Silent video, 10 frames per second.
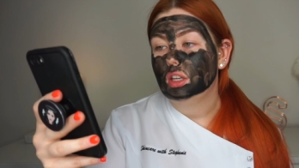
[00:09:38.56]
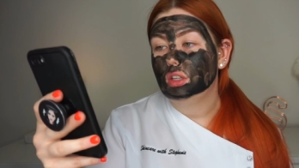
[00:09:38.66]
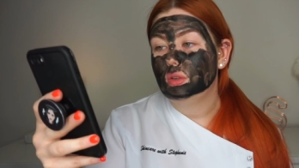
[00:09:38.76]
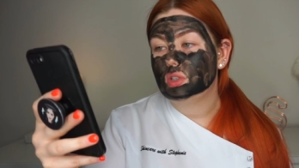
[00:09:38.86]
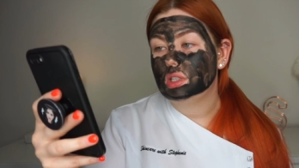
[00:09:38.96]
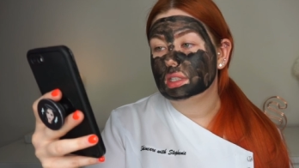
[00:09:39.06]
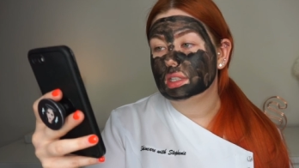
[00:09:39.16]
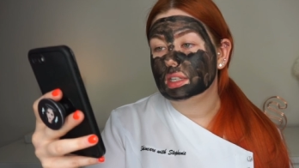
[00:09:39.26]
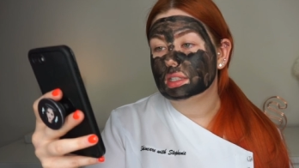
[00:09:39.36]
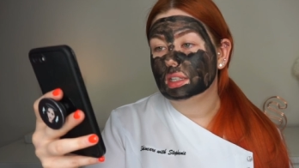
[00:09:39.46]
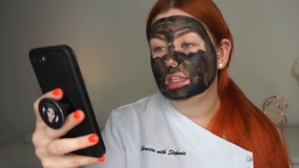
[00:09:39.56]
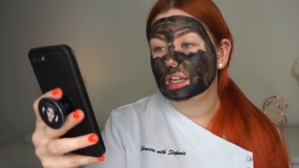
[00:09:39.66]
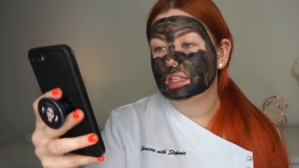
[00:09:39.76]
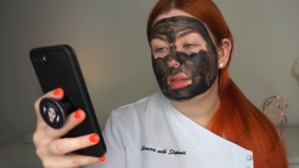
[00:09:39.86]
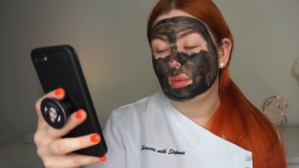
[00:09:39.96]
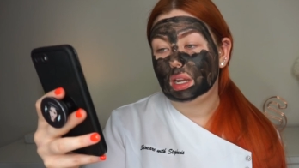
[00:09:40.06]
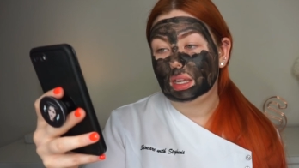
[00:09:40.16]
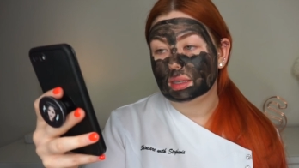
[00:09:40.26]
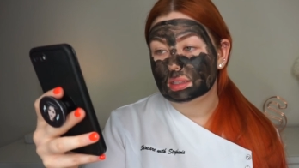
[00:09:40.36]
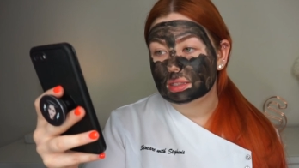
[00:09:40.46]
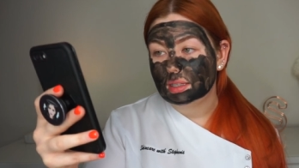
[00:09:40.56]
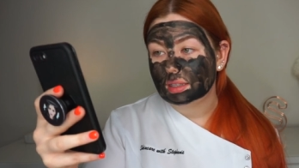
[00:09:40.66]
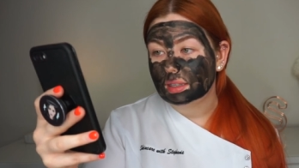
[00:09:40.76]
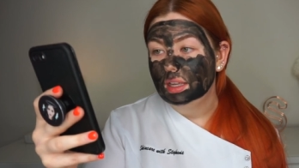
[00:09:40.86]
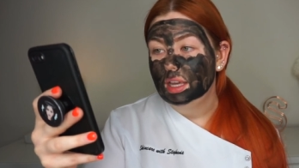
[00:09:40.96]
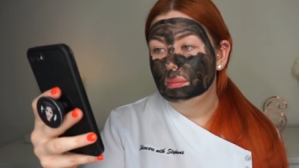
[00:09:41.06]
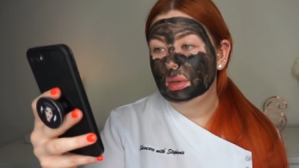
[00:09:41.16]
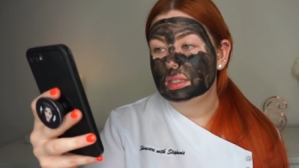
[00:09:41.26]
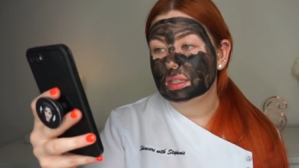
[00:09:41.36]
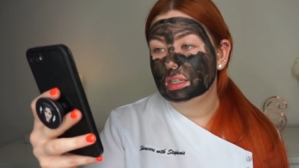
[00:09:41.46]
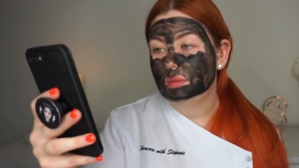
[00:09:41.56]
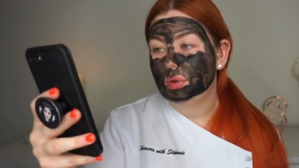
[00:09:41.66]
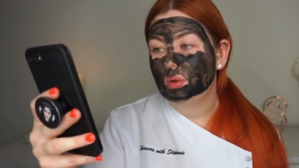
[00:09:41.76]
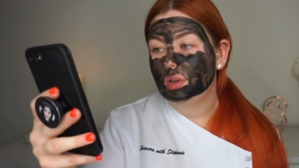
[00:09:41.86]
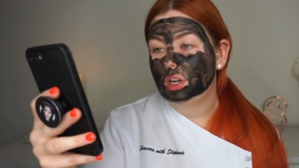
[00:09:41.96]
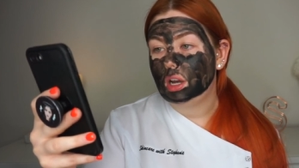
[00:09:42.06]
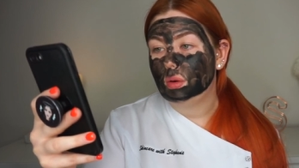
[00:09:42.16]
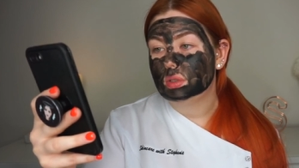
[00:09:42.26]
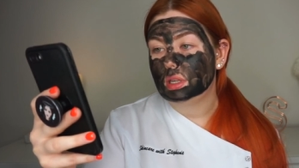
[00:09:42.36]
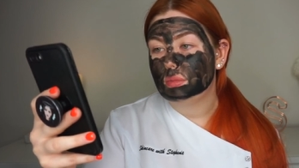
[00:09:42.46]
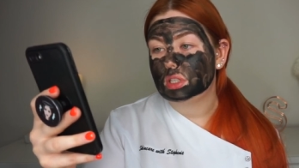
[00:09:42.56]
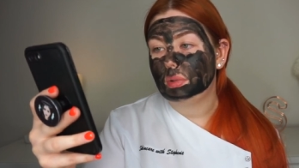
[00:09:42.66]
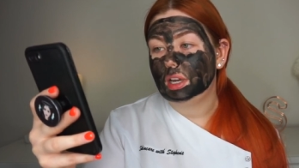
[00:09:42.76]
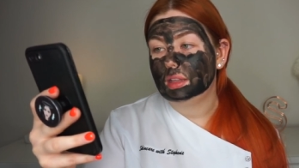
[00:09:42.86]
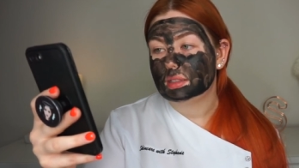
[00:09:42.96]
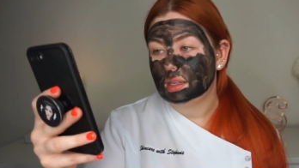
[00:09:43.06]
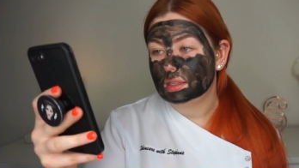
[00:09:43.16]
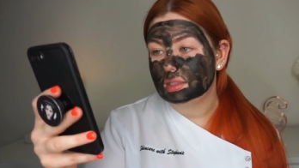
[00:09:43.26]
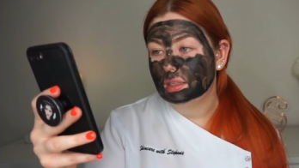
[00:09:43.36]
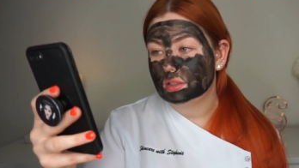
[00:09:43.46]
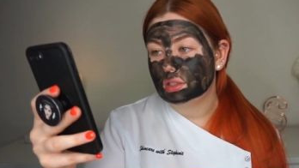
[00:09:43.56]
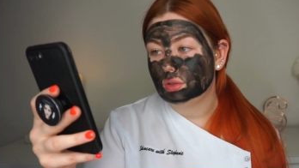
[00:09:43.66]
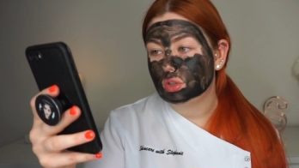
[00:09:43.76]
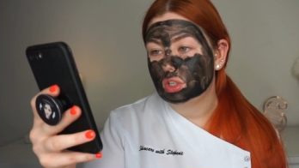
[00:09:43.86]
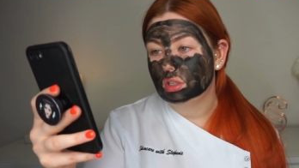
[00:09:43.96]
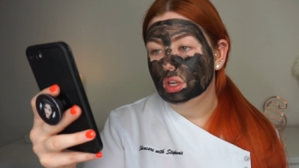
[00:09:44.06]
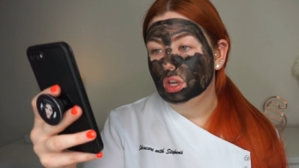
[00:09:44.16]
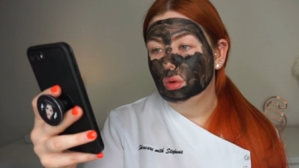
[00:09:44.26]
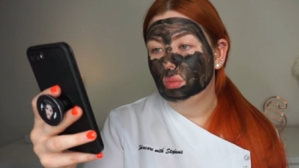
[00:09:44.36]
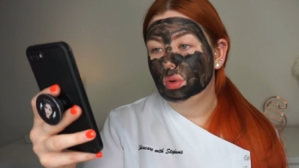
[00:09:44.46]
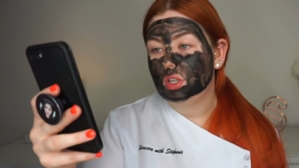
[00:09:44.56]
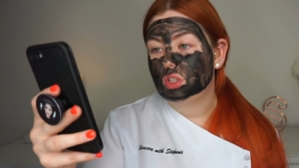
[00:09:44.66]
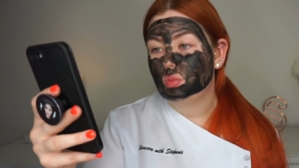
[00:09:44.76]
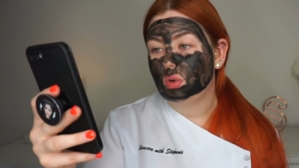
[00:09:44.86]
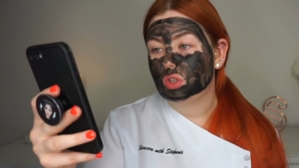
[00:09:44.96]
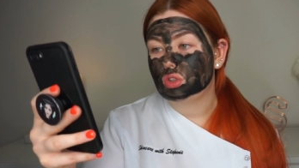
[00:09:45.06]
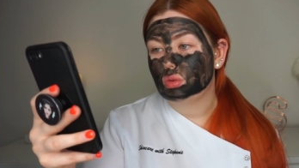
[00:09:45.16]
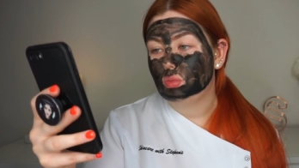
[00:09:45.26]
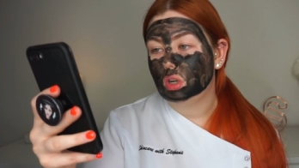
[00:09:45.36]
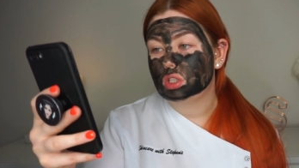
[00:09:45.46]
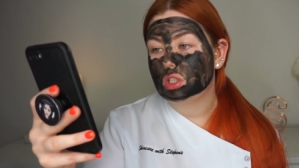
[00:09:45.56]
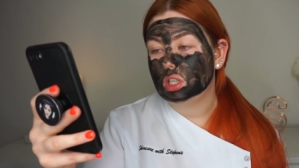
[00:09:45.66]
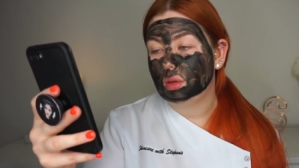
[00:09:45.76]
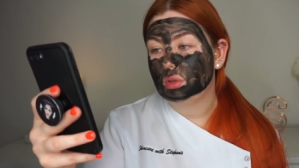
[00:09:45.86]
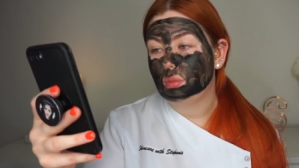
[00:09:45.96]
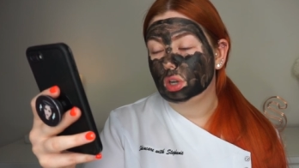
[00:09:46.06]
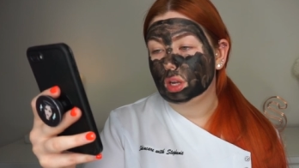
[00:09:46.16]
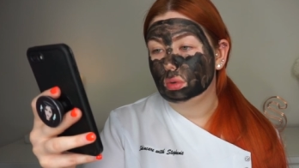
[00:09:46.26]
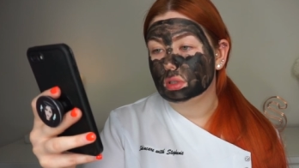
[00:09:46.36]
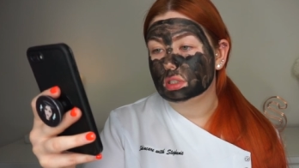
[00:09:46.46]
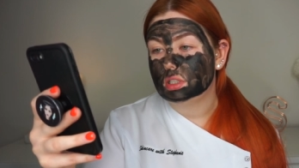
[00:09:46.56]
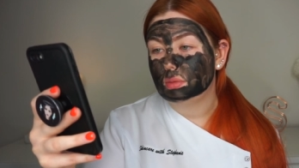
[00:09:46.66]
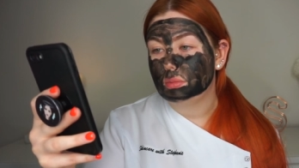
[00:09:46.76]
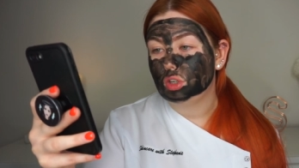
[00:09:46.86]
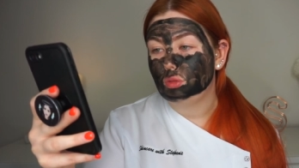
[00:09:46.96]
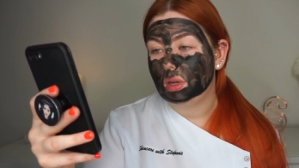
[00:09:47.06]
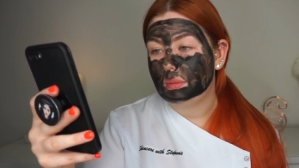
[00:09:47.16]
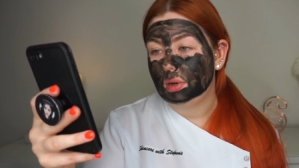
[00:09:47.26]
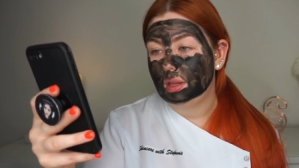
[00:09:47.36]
usually stays clear except when I get sick. My skin had broken out and was applying the salicylic solution, which was somewhat slower than what I wanted to improve my